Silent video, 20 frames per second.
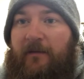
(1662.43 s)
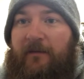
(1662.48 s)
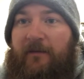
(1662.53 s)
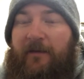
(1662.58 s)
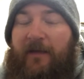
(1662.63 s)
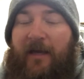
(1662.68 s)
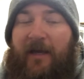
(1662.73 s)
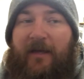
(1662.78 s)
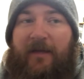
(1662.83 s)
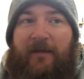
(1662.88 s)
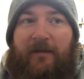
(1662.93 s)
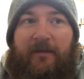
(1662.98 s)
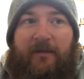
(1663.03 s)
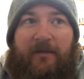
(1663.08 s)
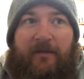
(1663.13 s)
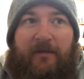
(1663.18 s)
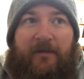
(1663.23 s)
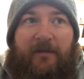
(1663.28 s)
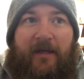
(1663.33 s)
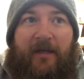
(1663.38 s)
That
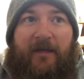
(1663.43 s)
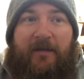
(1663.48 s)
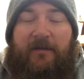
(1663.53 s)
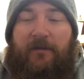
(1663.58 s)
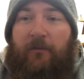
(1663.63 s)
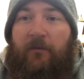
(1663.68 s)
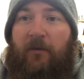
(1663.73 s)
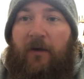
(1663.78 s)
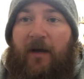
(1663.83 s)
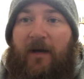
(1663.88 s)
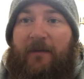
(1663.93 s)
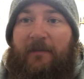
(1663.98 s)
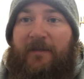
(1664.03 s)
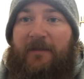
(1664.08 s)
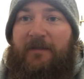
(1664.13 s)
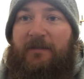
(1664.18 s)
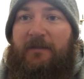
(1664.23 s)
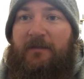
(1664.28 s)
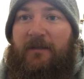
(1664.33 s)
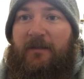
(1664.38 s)
is a
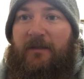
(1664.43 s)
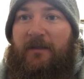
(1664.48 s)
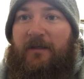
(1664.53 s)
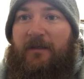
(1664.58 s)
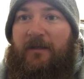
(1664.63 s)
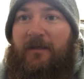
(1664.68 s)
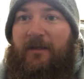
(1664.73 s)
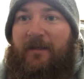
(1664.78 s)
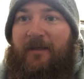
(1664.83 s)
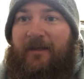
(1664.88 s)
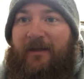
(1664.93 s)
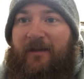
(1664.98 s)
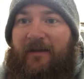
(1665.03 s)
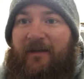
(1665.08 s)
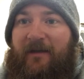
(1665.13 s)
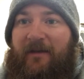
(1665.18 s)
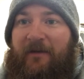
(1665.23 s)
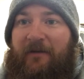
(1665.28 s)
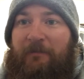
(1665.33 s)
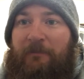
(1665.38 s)
promise,
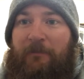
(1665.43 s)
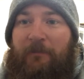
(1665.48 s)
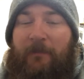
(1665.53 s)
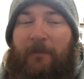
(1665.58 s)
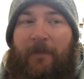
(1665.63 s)
not